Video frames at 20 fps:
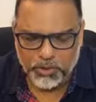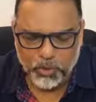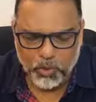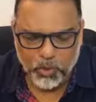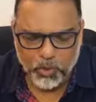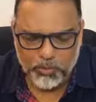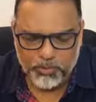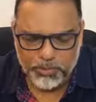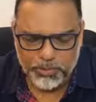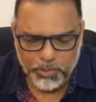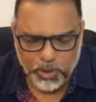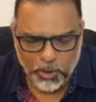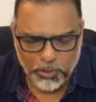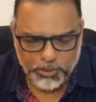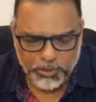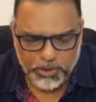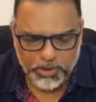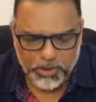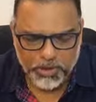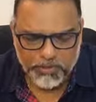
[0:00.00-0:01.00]
to
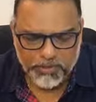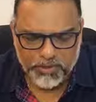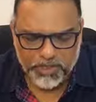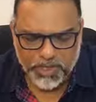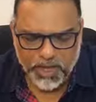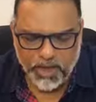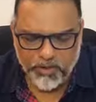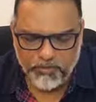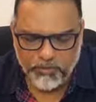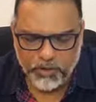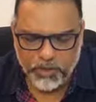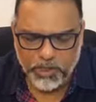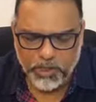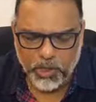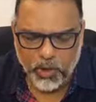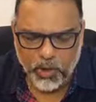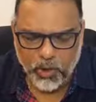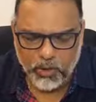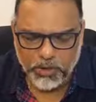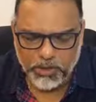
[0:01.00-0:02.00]
observe carefully
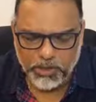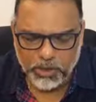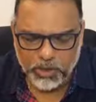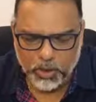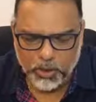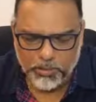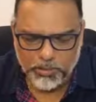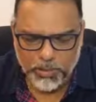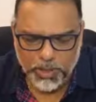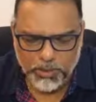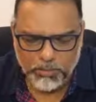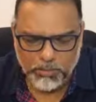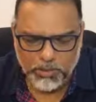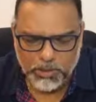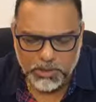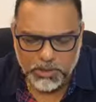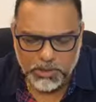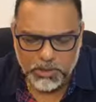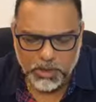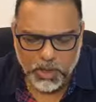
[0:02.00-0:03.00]
all His
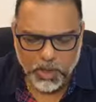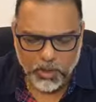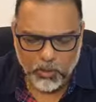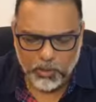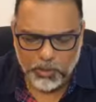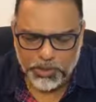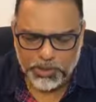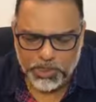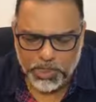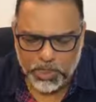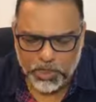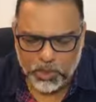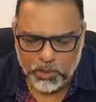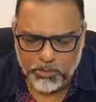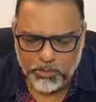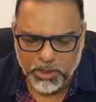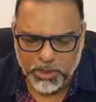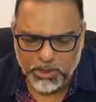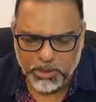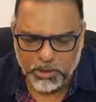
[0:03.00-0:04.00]
commandments which I
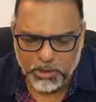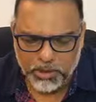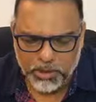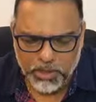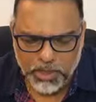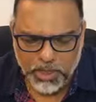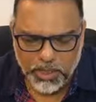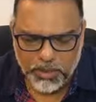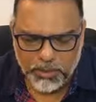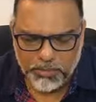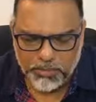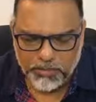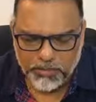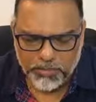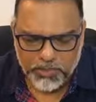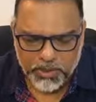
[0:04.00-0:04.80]
command you today,